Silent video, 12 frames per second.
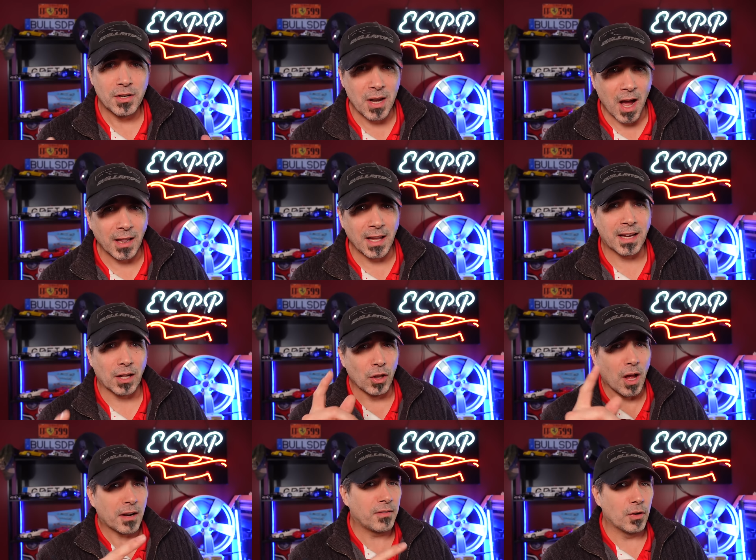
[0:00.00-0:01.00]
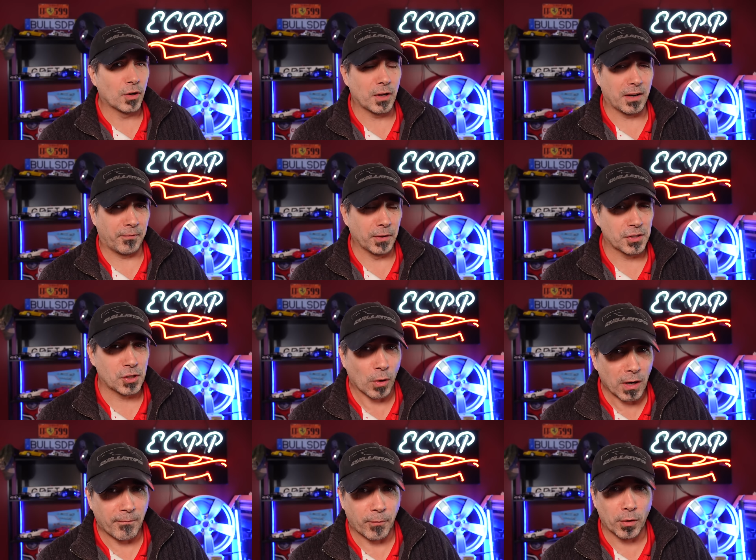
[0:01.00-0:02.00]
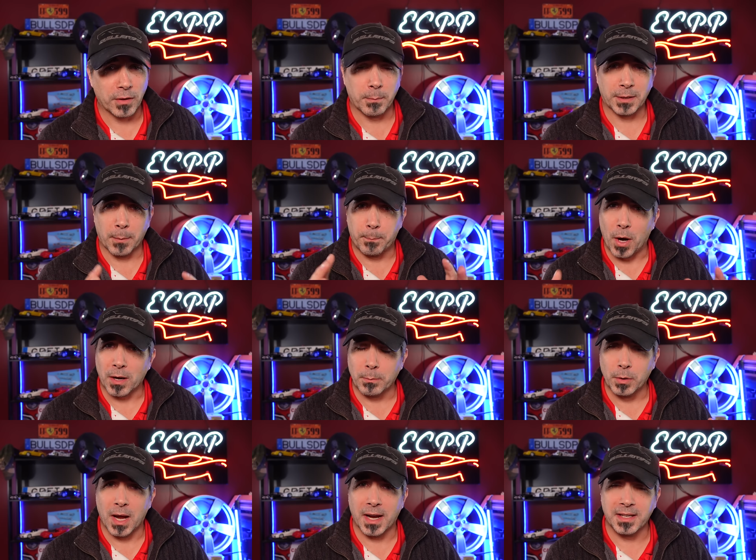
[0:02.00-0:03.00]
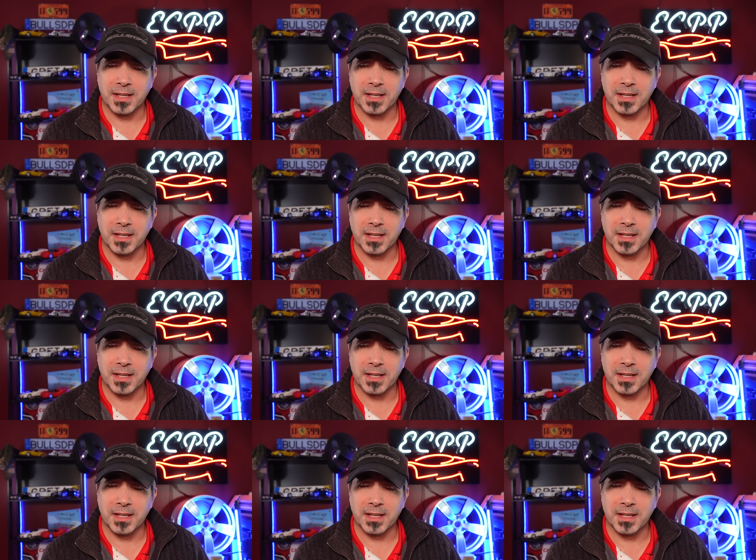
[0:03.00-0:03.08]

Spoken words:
Not like a lot of you are going to feel sorry for them, but the bottom line